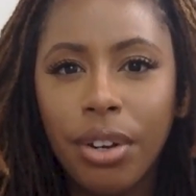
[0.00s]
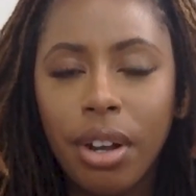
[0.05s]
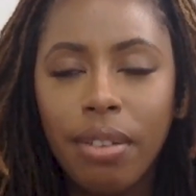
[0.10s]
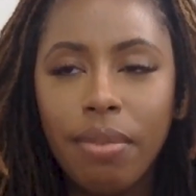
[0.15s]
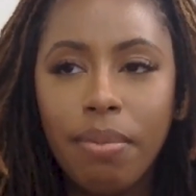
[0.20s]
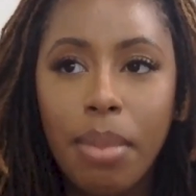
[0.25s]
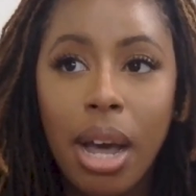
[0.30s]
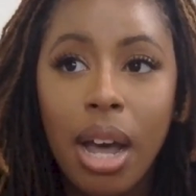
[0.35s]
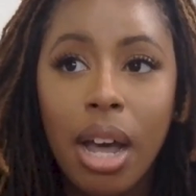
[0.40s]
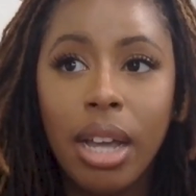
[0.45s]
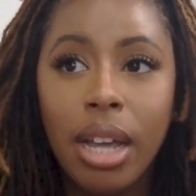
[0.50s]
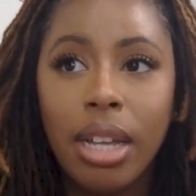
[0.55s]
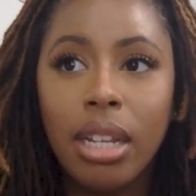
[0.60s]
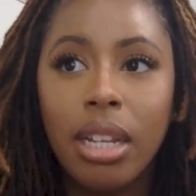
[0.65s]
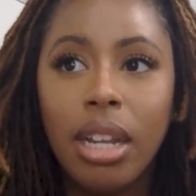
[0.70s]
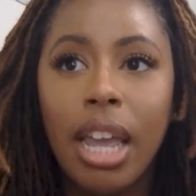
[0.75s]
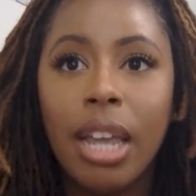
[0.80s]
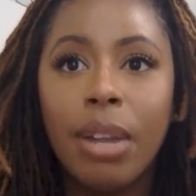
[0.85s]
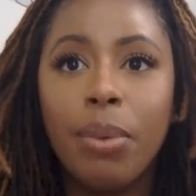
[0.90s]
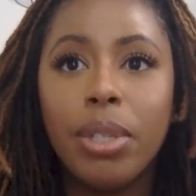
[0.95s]
of
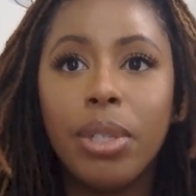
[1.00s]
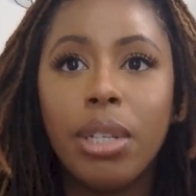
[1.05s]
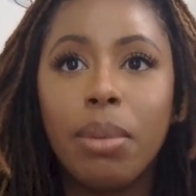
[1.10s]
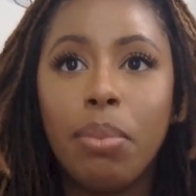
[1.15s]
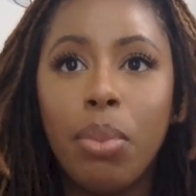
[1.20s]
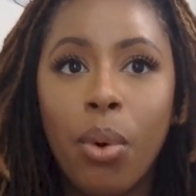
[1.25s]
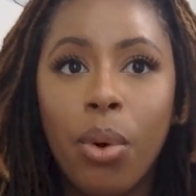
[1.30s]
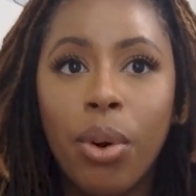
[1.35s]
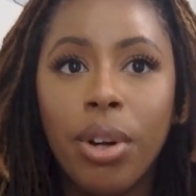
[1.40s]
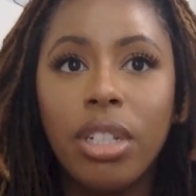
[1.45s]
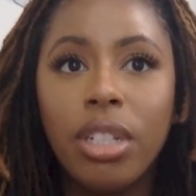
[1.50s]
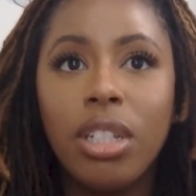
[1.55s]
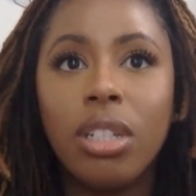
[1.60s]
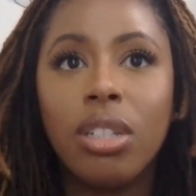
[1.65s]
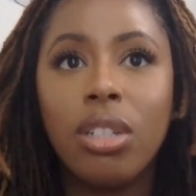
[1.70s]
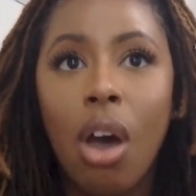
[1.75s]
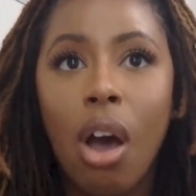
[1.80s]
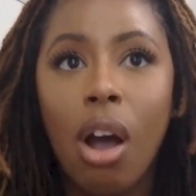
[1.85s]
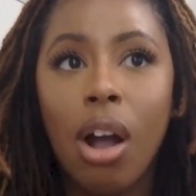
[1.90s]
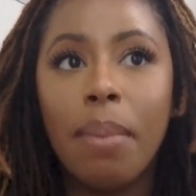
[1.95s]
mine. And it was important to
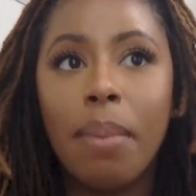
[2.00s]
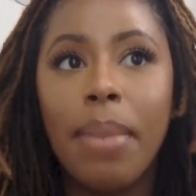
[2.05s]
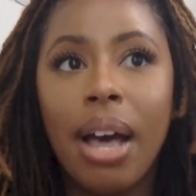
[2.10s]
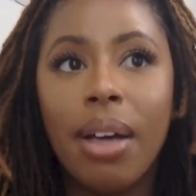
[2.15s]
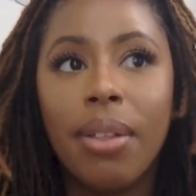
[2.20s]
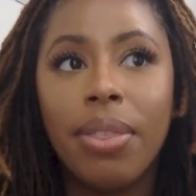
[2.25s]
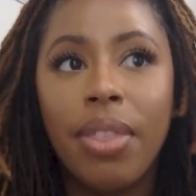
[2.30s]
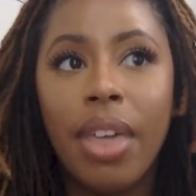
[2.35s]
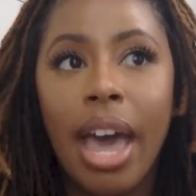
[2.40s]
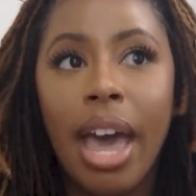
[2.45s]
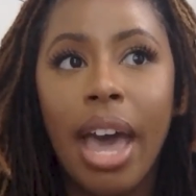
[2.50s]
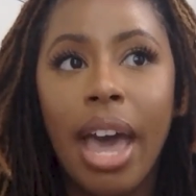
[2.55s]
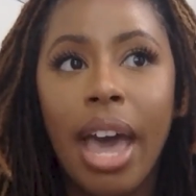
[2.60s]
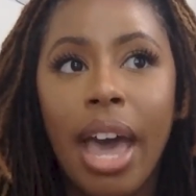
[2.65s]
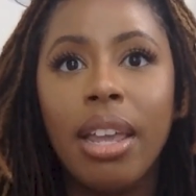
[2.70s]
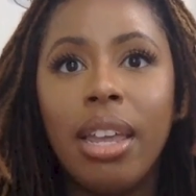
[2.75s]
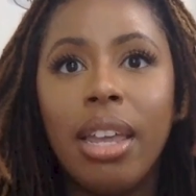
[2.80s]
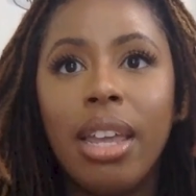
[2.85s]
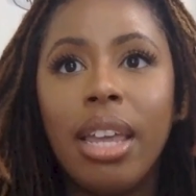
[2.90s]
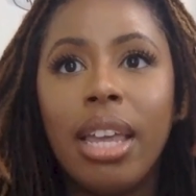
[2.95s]
talk about that,
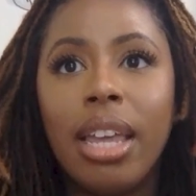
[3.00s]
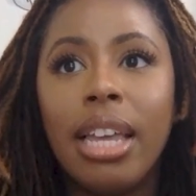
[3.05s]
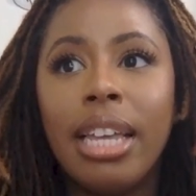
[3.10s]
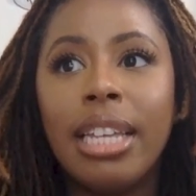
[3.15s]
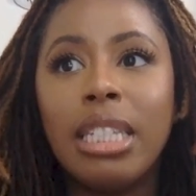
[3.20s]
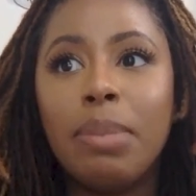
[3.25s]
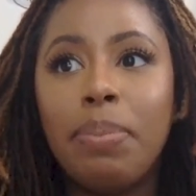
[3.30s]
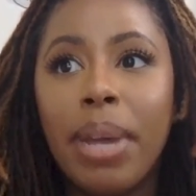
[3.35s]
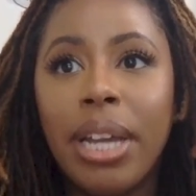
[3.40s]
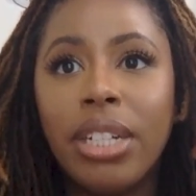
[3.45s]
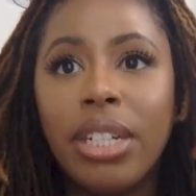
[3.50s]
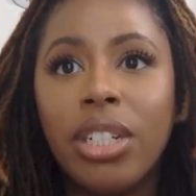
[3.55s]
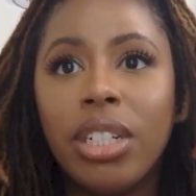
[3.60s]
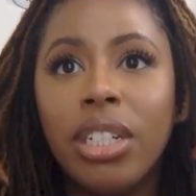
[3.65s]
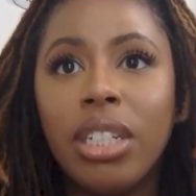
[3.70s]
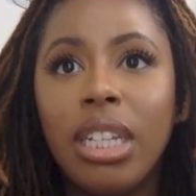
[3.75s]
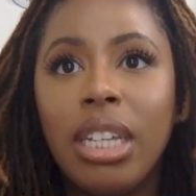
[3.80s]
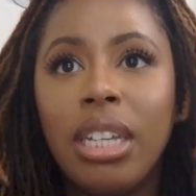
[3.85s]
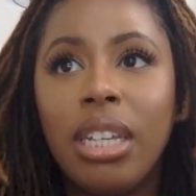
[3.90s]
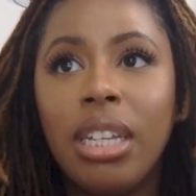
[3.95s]

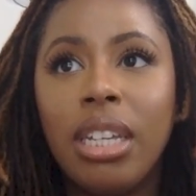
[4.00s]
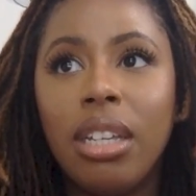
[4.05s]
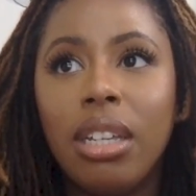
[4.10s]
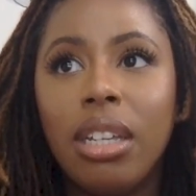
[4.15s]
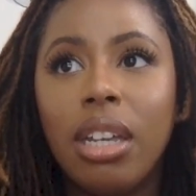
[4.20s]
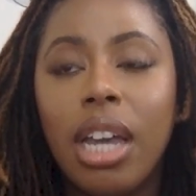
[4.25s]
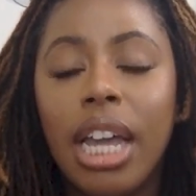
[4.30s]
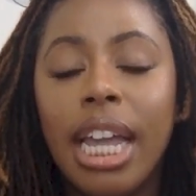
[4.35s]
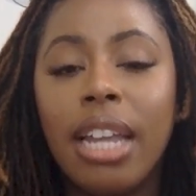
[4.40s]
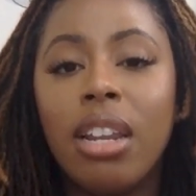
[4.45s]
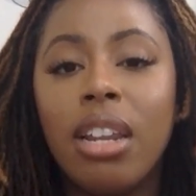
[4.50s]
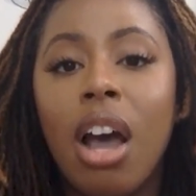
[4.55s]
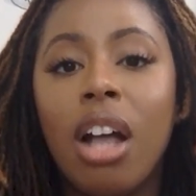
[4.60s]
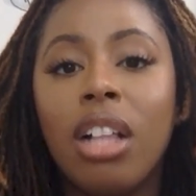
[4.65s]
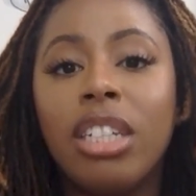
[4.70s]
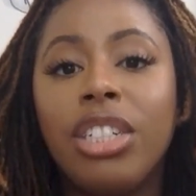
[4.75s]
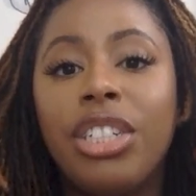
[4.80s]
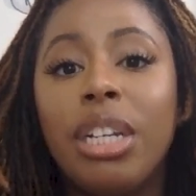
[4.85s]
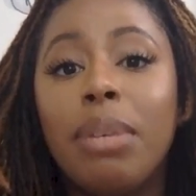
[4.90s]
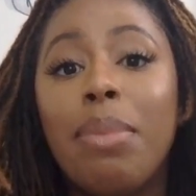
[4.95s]
especially
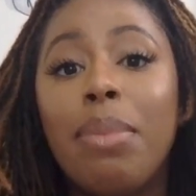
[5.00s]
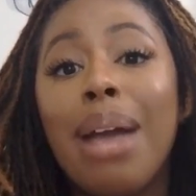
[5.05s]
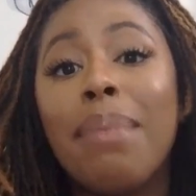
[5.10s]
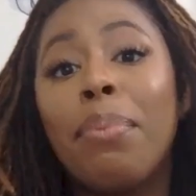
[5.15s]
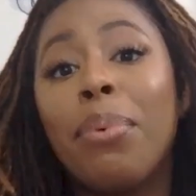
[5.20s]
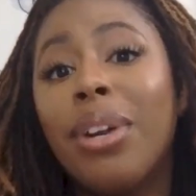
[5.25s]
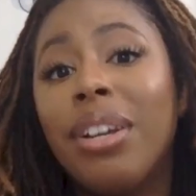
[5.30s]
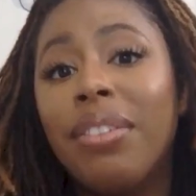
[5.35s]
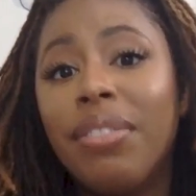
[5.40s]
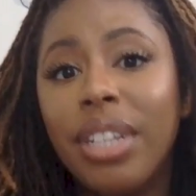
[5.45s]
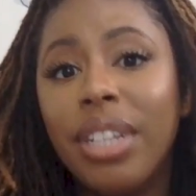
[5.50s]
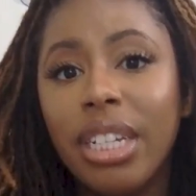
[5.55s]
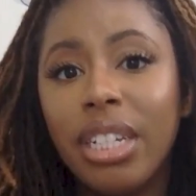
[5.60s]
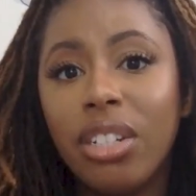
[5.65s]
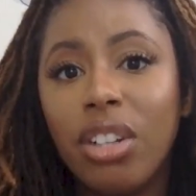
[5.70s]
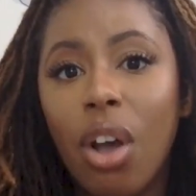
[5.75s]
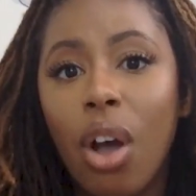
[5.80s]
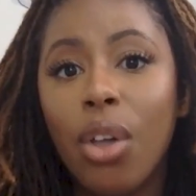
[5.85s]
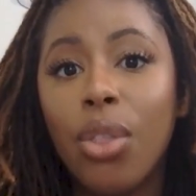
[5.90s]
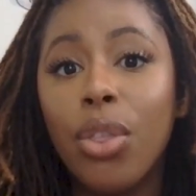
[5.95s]
acknowledging my
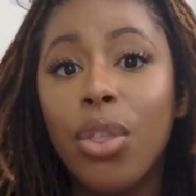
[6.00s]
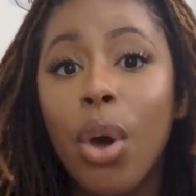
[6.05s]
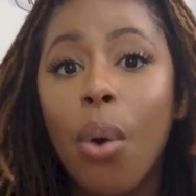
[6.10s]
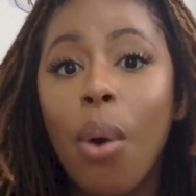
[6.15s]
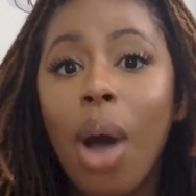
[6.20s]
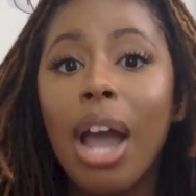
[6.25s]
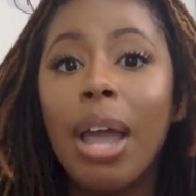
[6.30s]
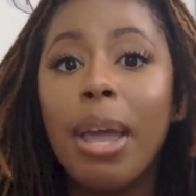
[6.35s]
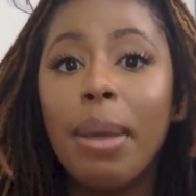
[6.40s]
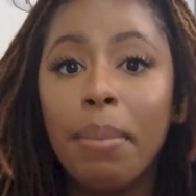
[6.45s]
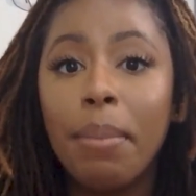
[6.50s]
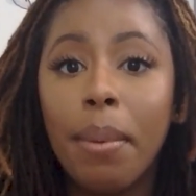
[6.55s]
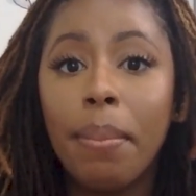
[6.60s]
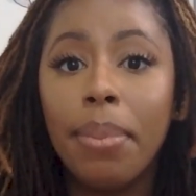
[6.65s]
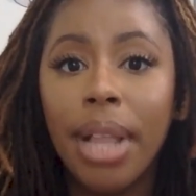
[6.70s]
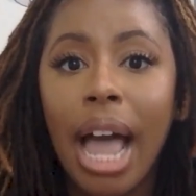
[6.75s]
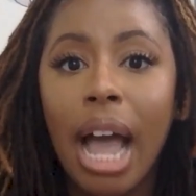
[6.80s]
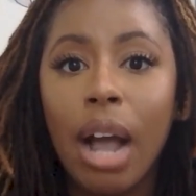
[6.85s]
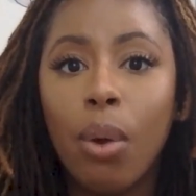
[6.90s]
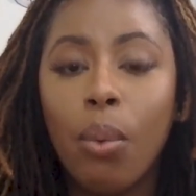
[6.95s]
privilege. Although I am a
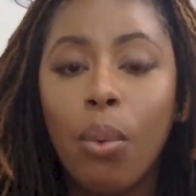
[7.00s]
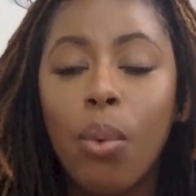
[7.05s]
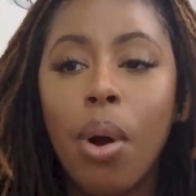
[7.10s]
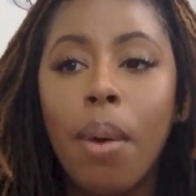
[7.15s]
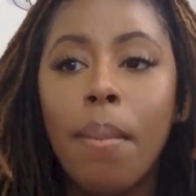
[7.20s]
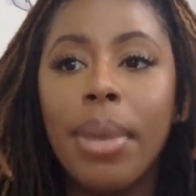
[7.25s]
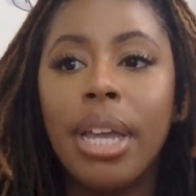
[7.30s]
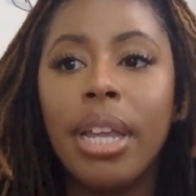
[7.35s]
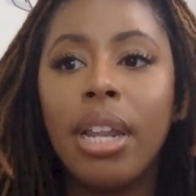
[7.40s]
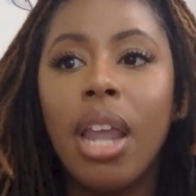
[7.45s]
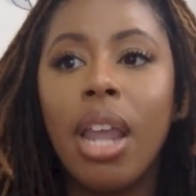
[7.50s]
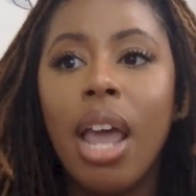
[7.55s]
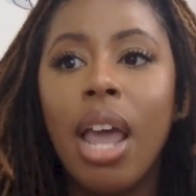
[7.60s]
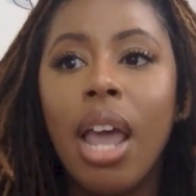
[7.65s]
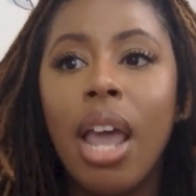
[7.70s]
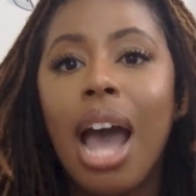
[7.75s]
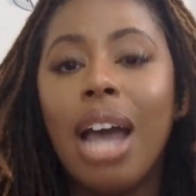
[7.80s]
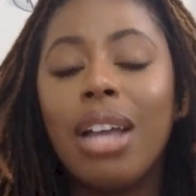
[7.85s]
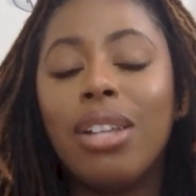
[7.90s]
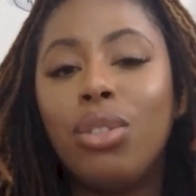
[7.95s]
Black woman,
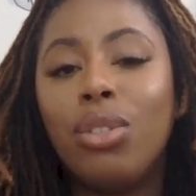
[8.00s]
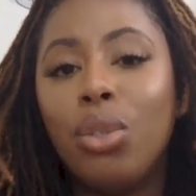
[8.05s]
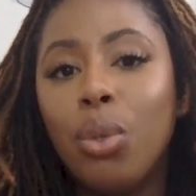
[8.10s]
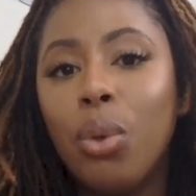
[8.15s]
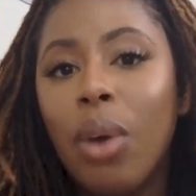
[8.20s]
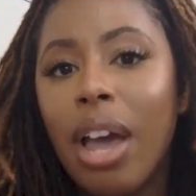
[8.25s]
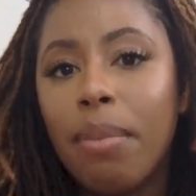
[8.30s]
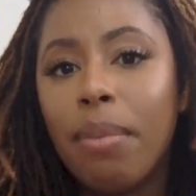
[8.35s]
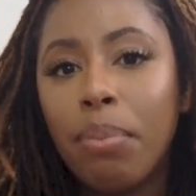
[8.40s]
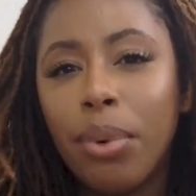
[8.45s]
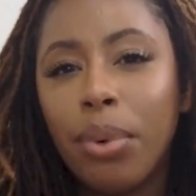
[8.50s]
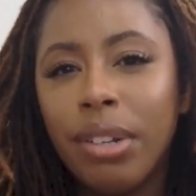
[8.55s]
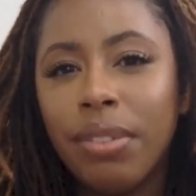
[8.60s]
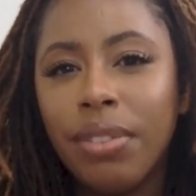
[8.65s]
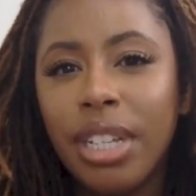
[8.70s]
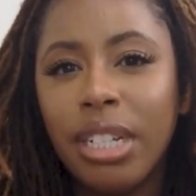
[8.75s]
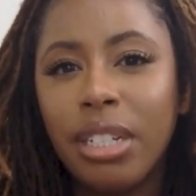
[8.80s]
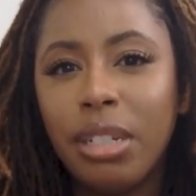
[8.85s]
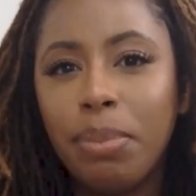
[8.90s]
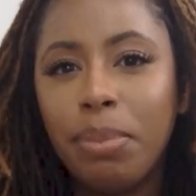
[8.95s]
I do have
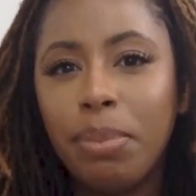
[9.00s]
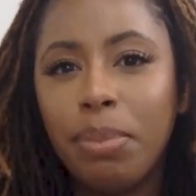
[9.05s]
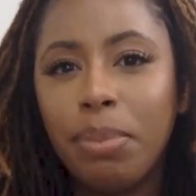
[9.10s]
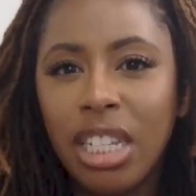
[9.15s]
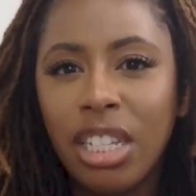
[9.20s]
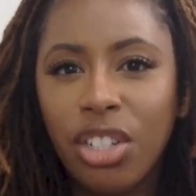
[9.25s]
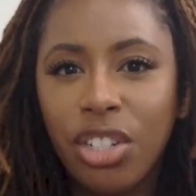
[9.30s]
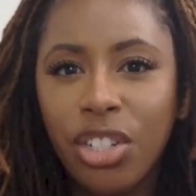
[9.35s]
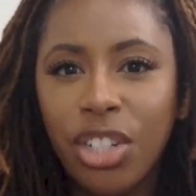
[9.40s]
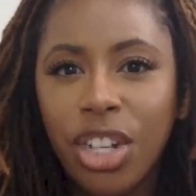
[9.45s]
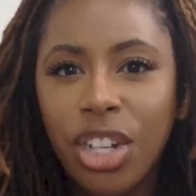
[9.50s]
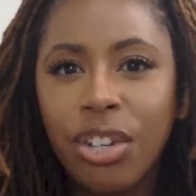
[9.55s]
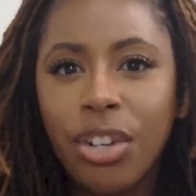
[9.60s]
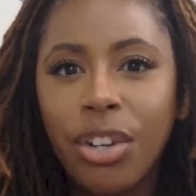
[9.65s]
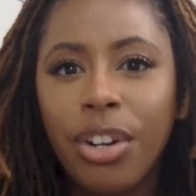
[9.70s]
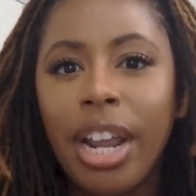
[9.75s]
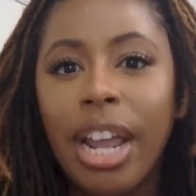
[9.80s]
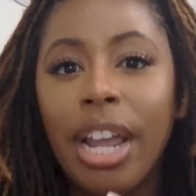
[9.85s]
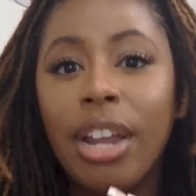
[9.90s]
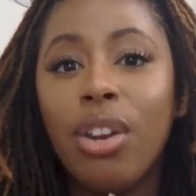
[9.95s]
privilege being
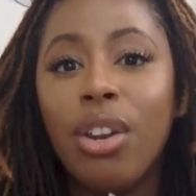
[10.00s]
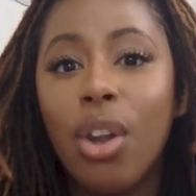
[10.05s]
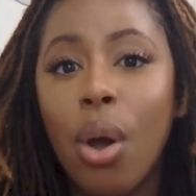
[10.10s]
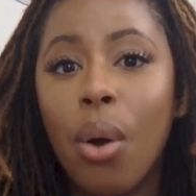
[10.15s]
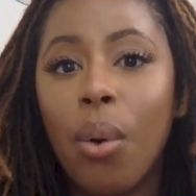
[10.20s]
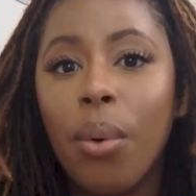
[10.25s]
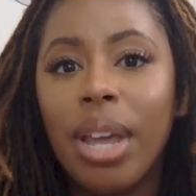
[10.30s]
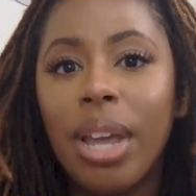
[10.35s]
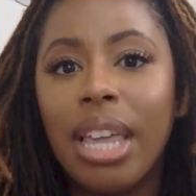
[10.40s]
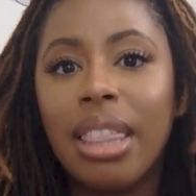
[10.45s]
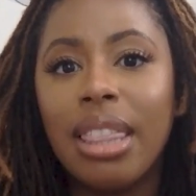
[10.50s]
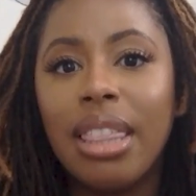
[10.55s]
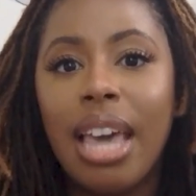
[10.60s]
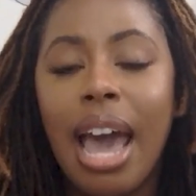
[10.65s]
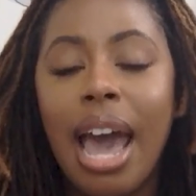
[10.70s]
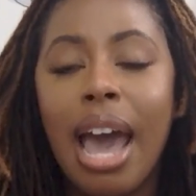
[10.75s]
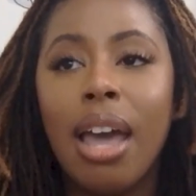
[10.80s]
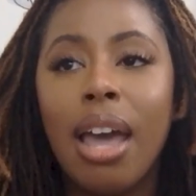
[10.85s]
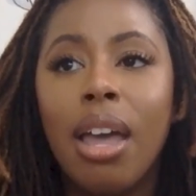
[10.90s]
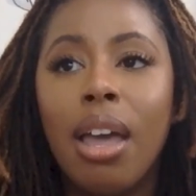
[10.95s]
cisgendered, and knowing
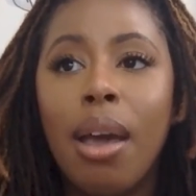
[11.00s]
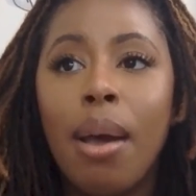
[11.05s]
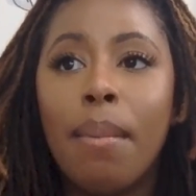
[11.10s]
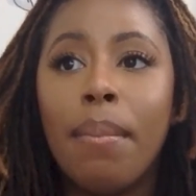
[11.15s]
that